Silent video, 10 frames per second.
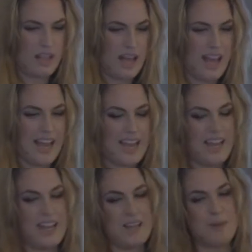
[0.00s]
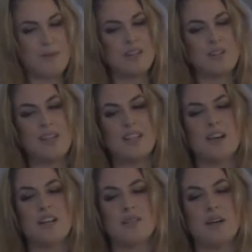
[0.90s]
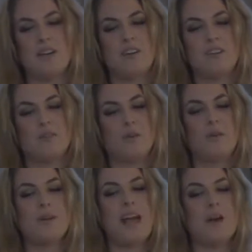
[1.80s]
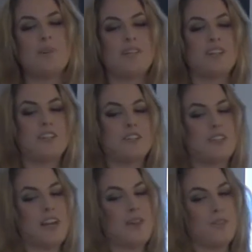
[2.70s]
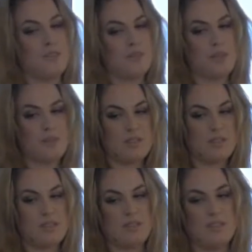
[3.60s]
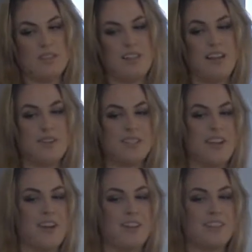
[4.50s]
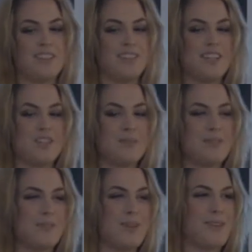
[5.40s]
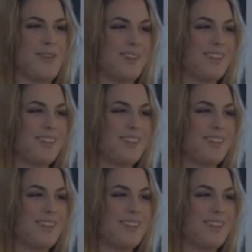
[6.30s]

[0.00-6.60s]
I, my mentor and I talked about, well, what would happen if I just took out those drips? And I was scared because I was like, drips is my thing.